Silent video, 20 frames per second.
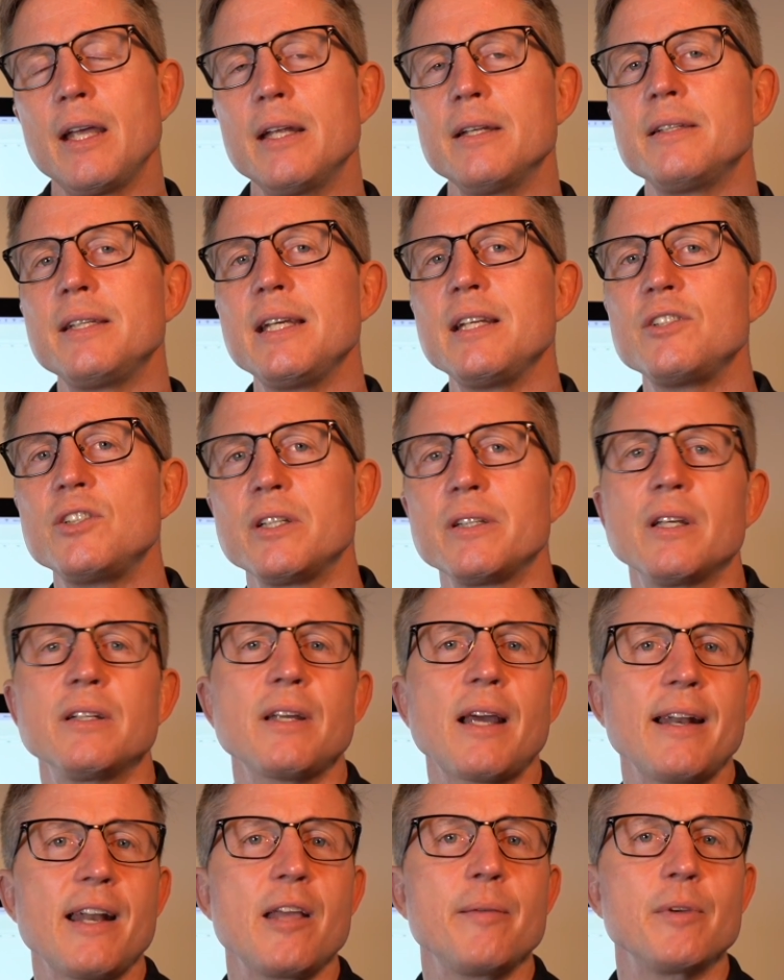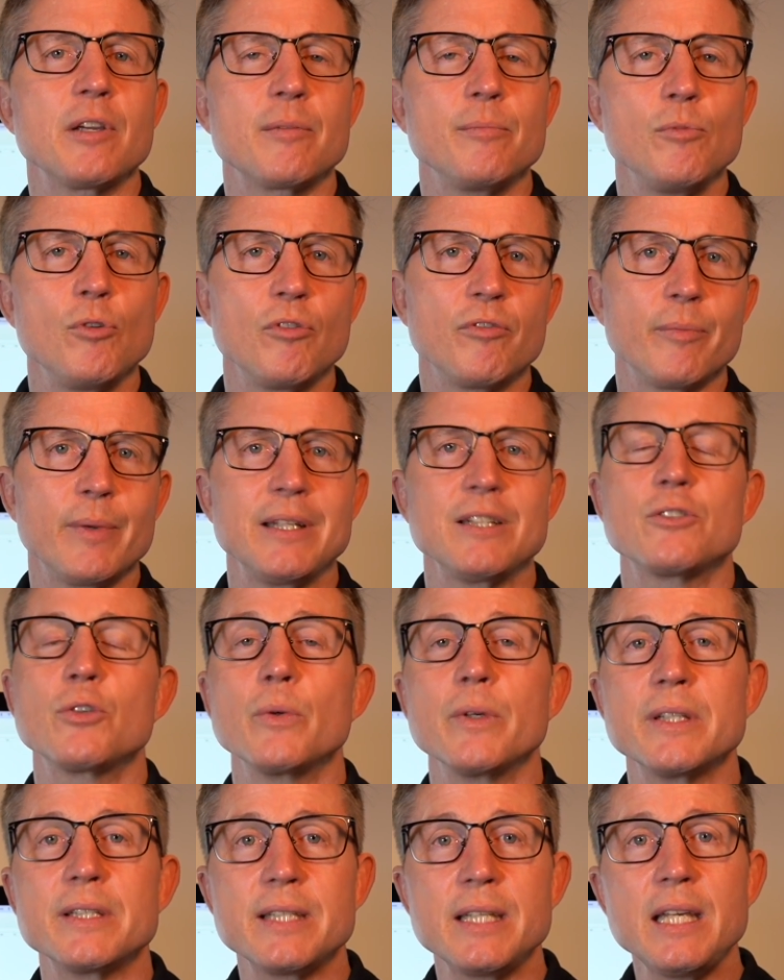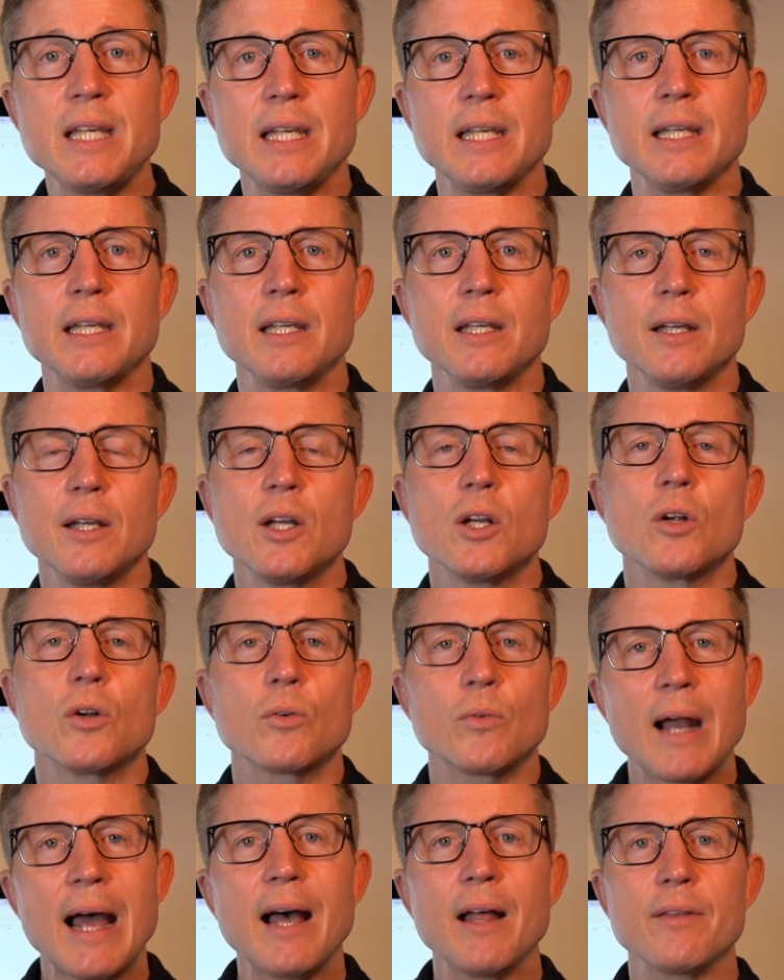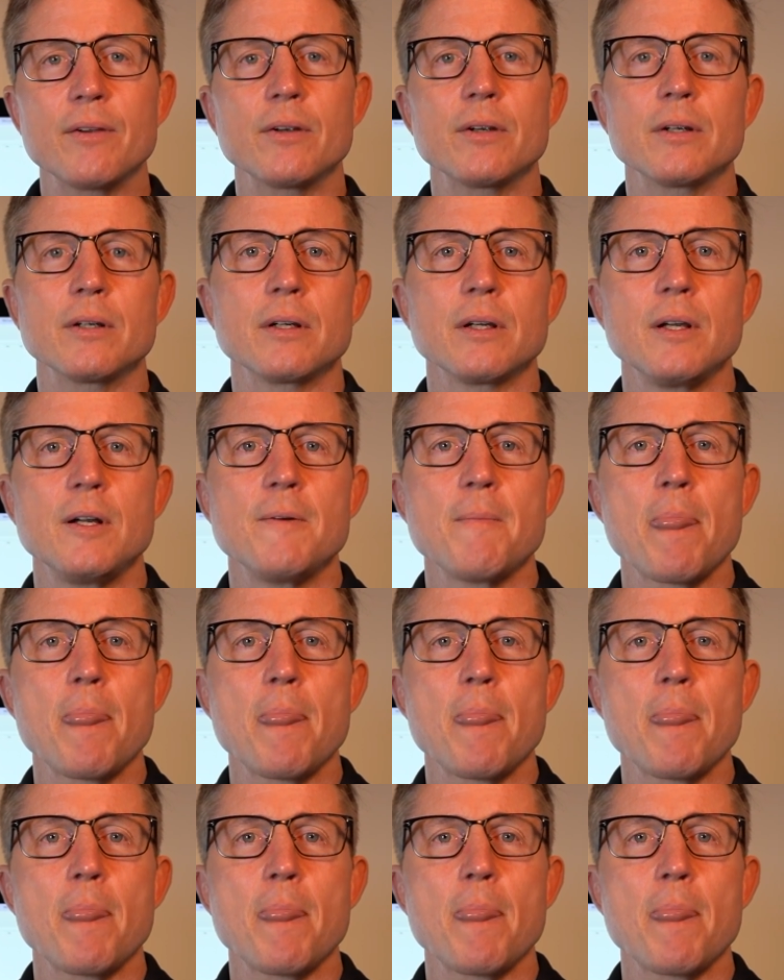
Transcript: and teaching the dynamic movement to a T, rather